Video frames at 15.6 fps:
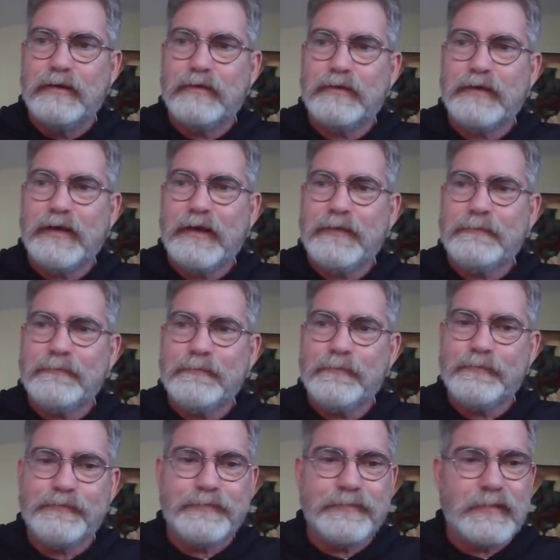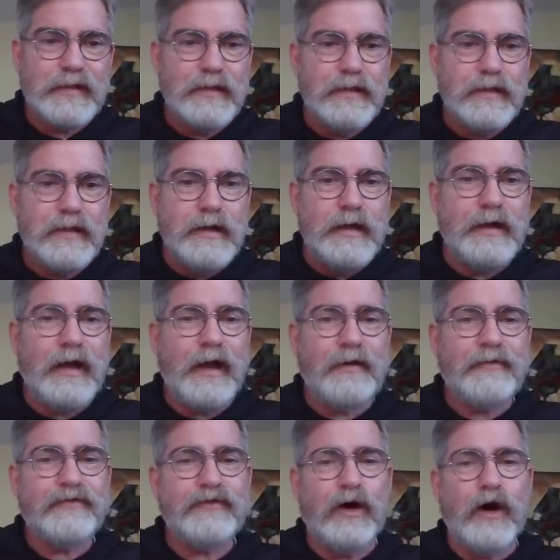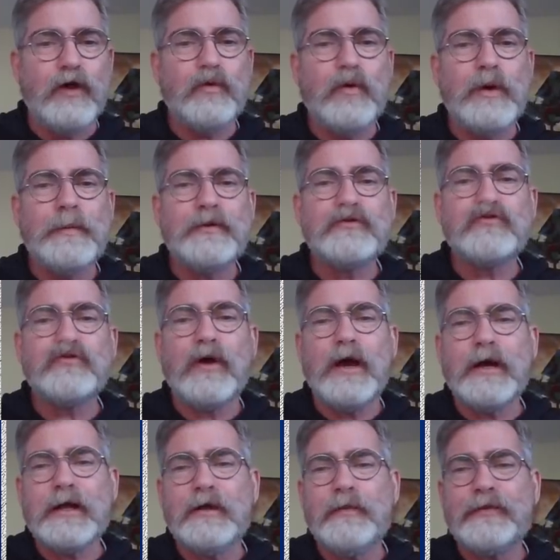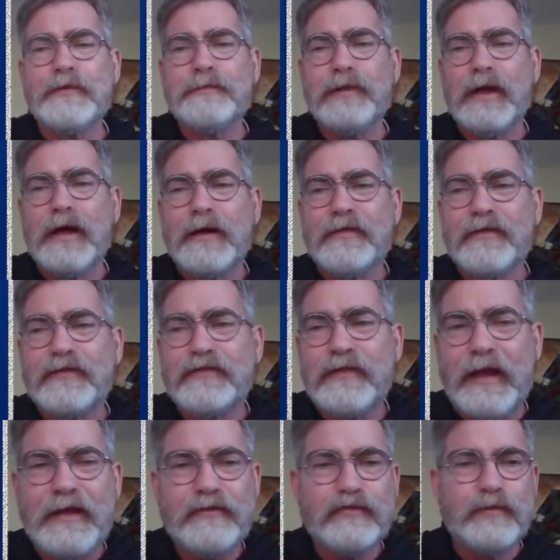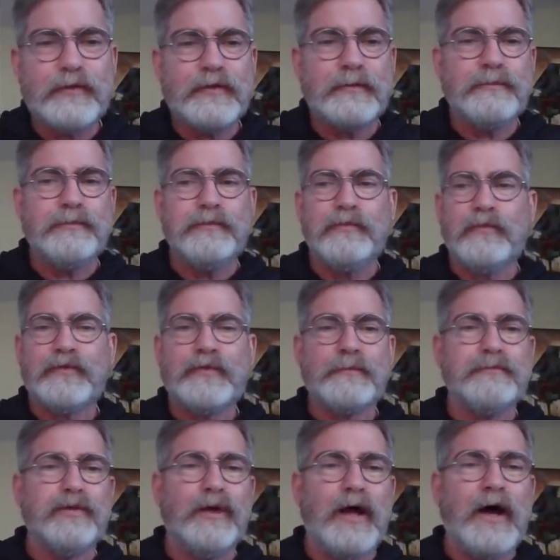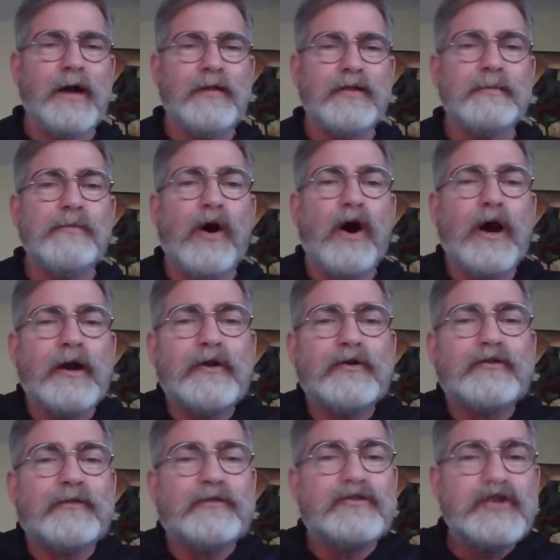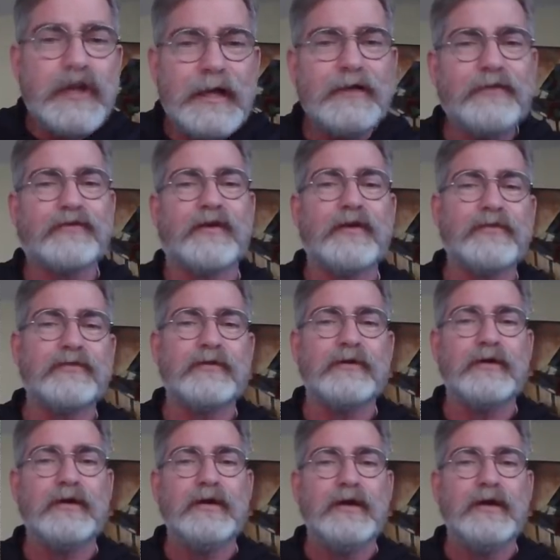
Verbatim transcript: Okay? And I saw the woman drunken with the blood of the saints, with the, with the blood of the martyrs of Jesus.